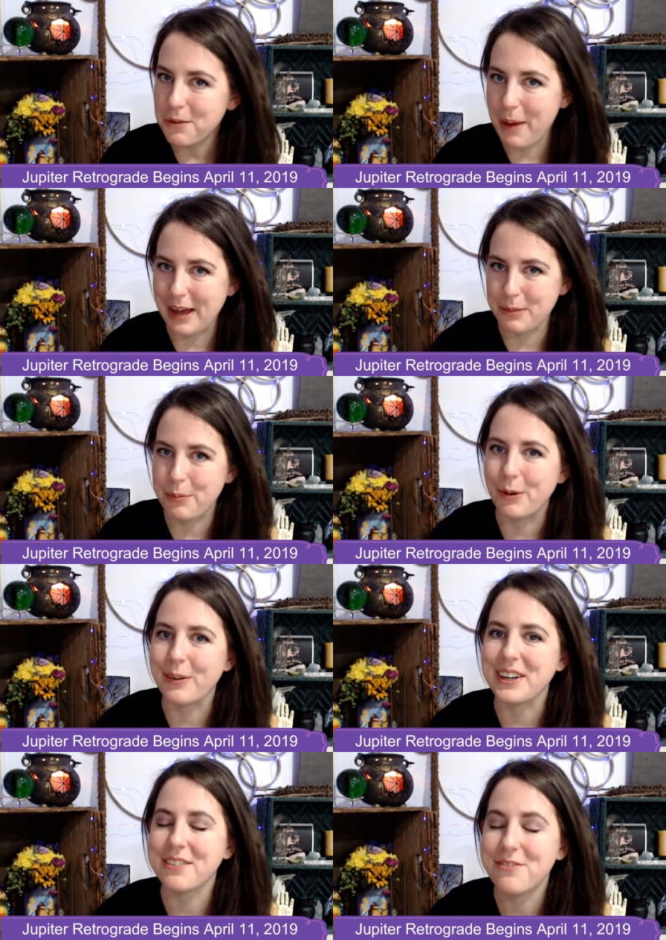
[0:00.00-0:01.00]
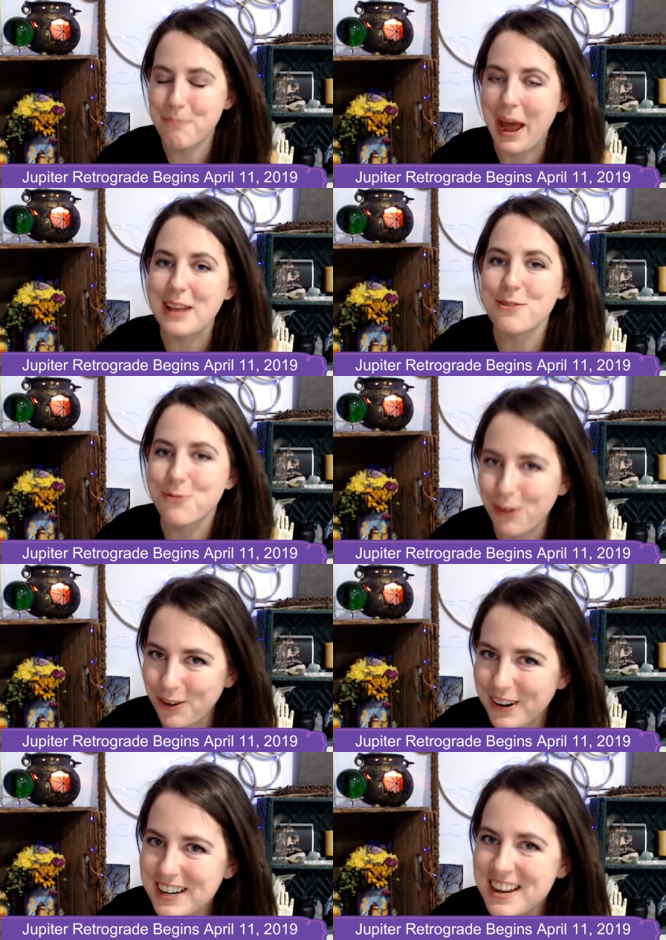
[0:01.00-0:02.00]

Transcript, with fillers: path forward, path forward